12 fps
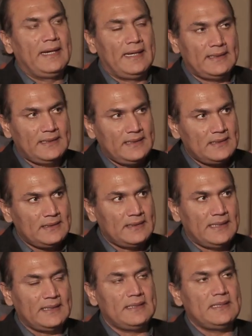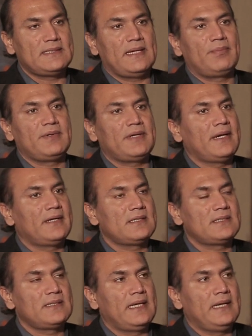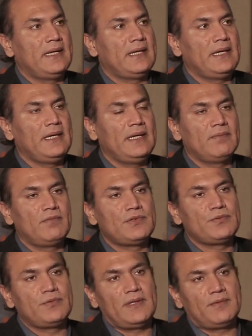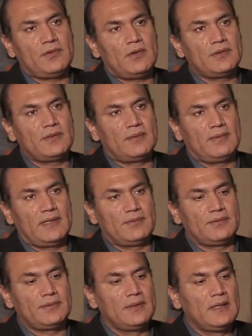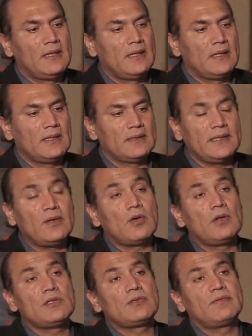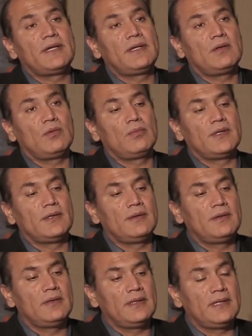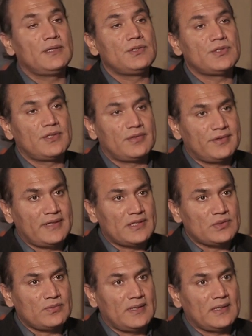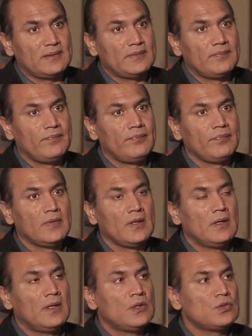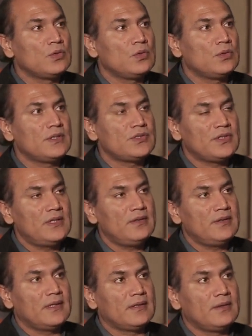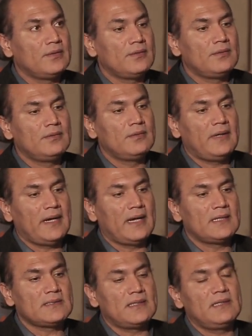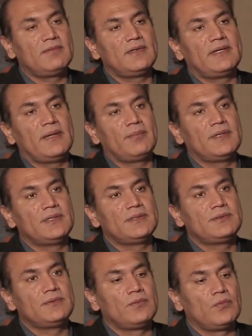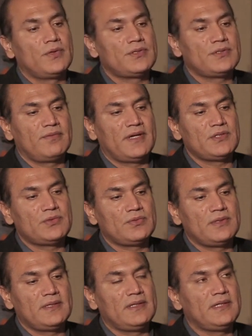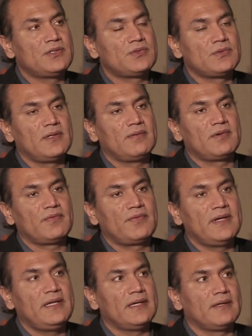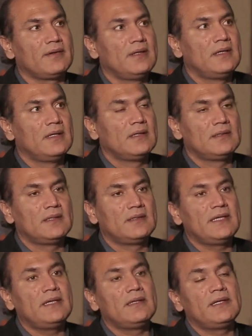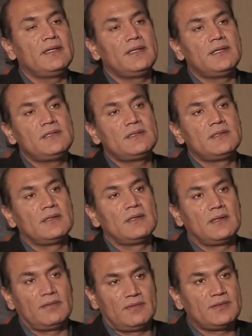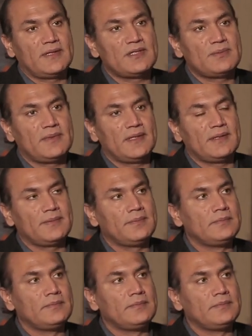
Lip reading: And these hepatitis A and E, which we have talked about, they are also very common in children as well. So the children who has a liver damage, which eventually leads to liver failure, they need liver transplant.